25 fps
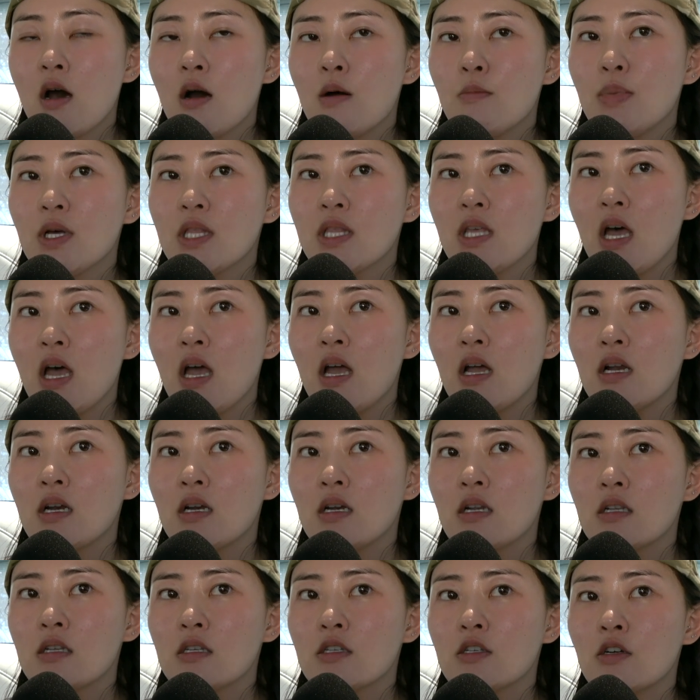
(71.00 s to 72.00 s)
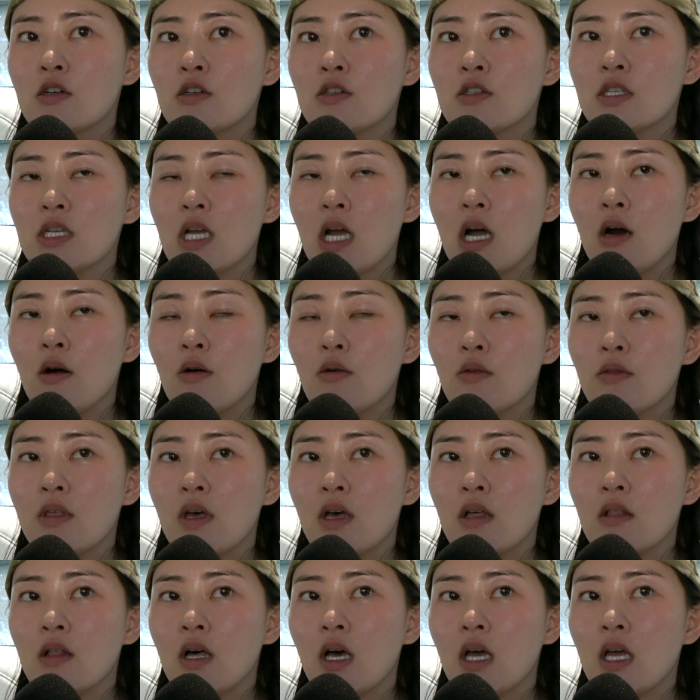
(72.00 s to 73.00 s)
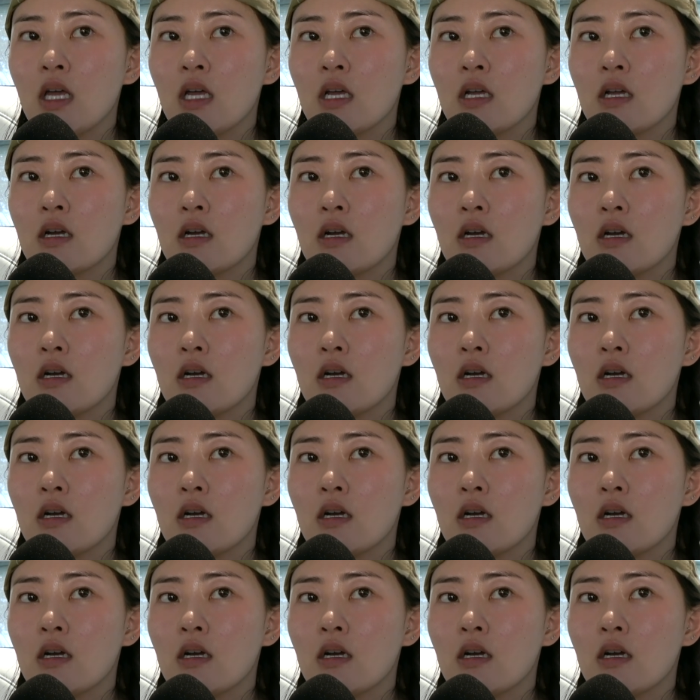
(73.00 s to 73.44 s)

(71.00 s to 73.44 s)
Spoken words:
But then turns out that like